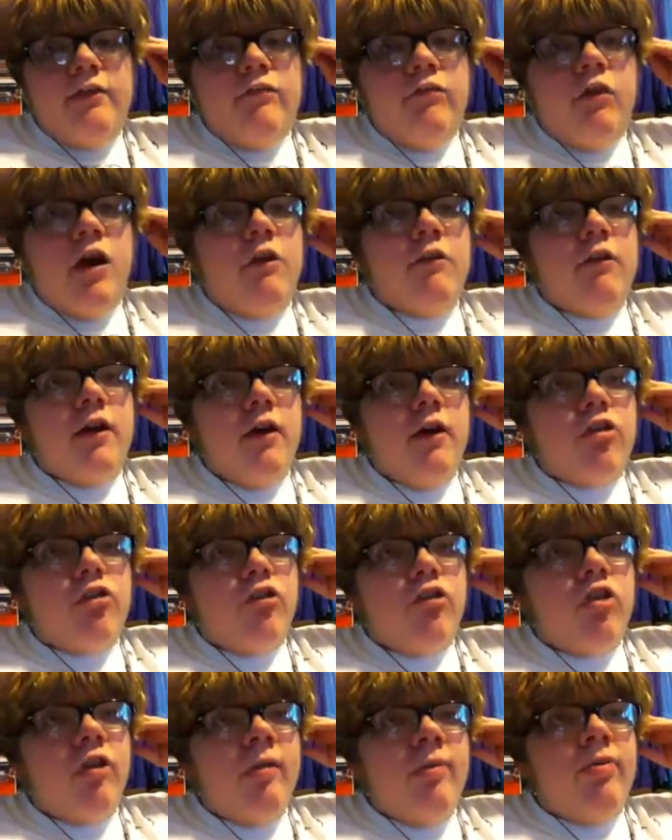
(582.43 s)
Raw roster
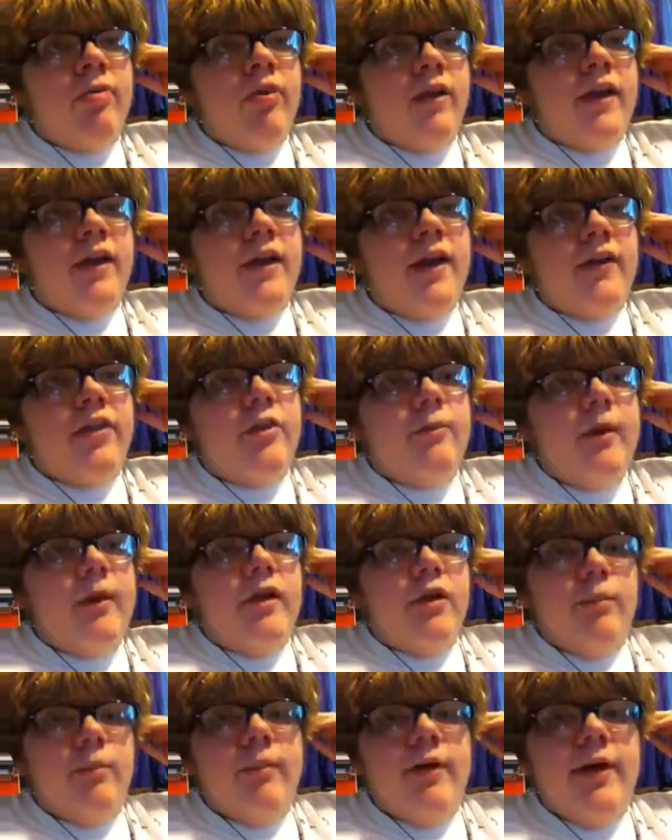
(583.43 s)
seems like it got the
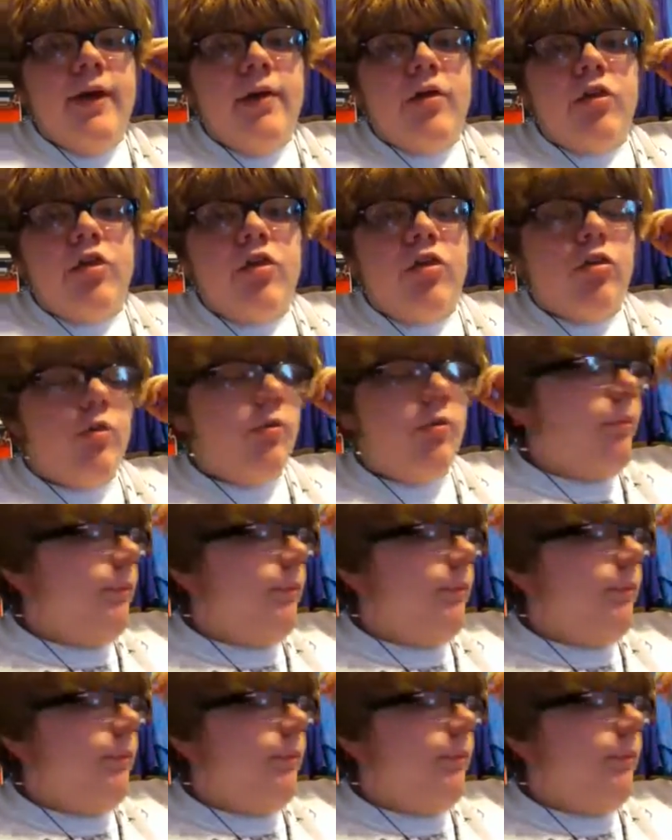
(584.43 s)
better picks,